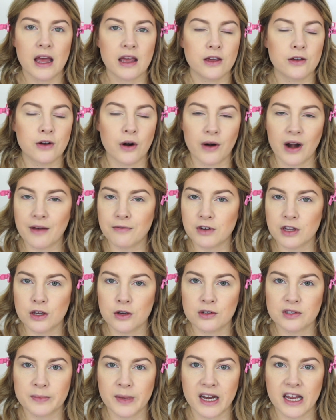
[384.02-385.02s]
you don't have to
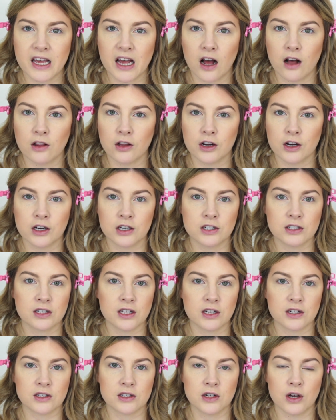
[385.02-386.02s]
use many colors.
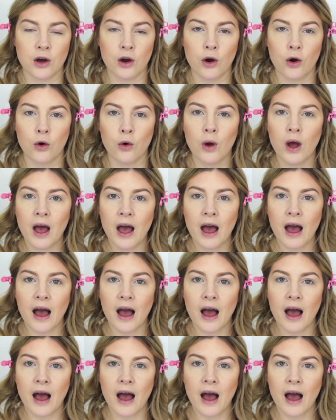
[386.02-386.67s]
There's no...